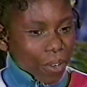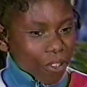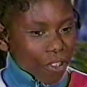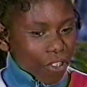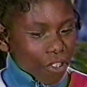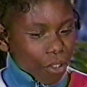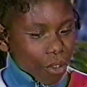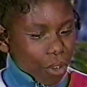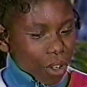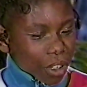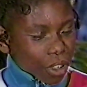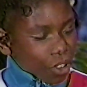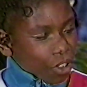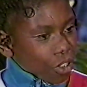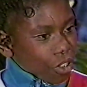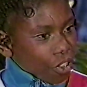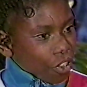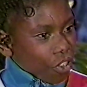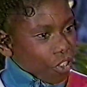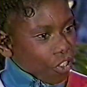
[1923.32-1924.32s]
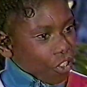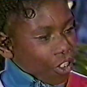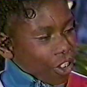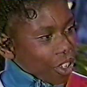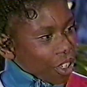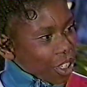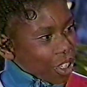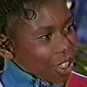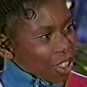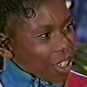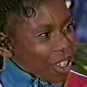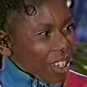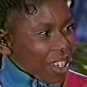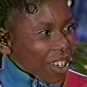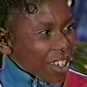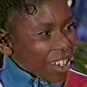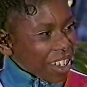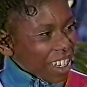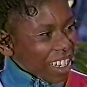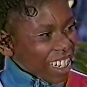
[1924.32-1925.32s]
want uh, first.
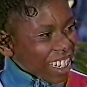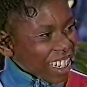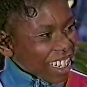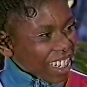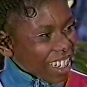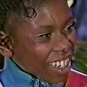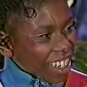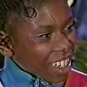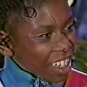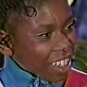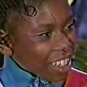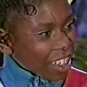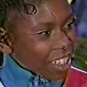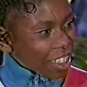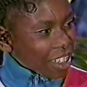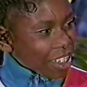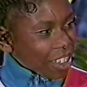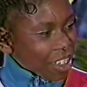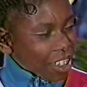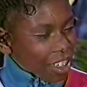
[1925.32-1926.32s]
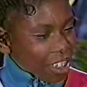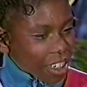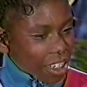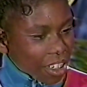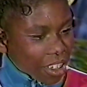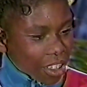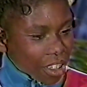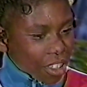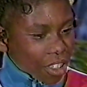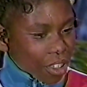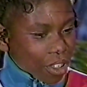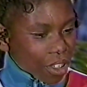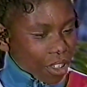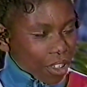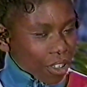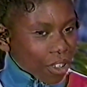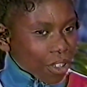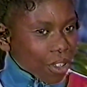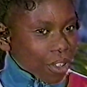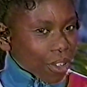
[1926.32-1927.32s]
Is it, yes,
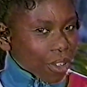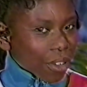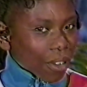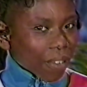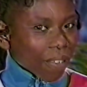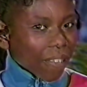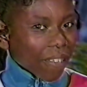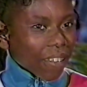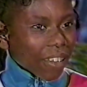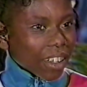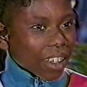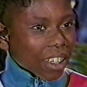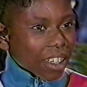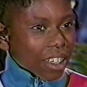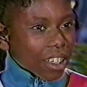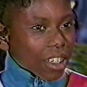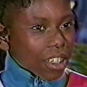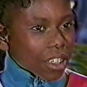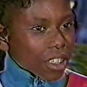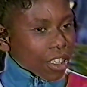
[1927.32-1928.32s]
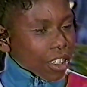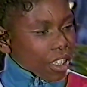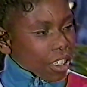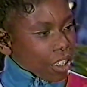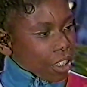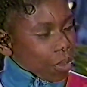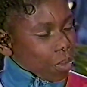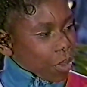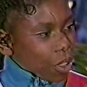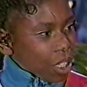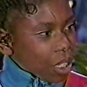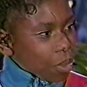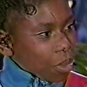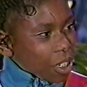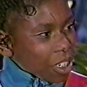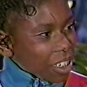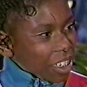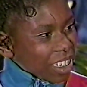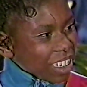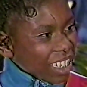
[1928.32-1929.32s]
uh, this is
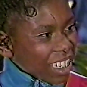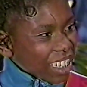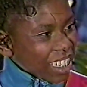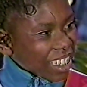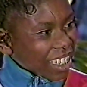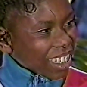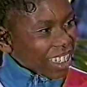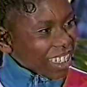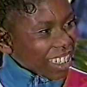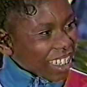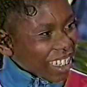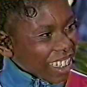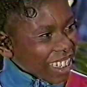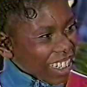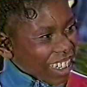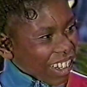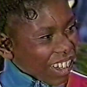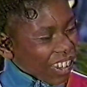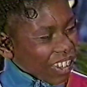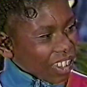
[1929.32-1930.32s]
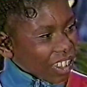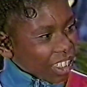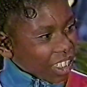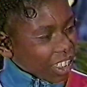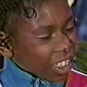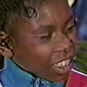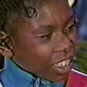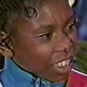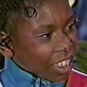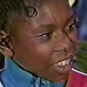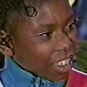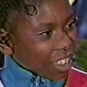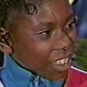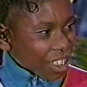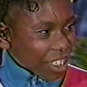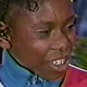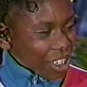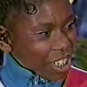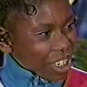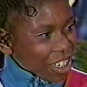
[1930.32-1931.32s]
possible. You've been skating
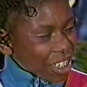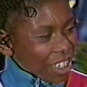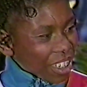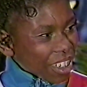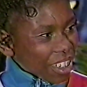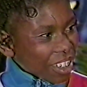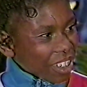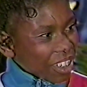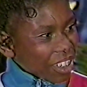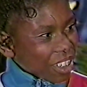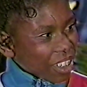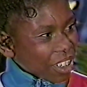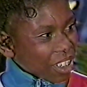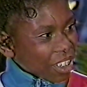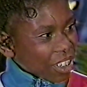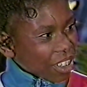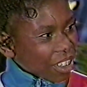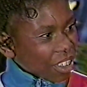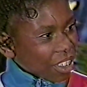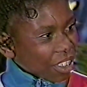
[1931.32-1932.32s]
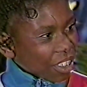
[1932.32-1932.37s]
since you were three years old,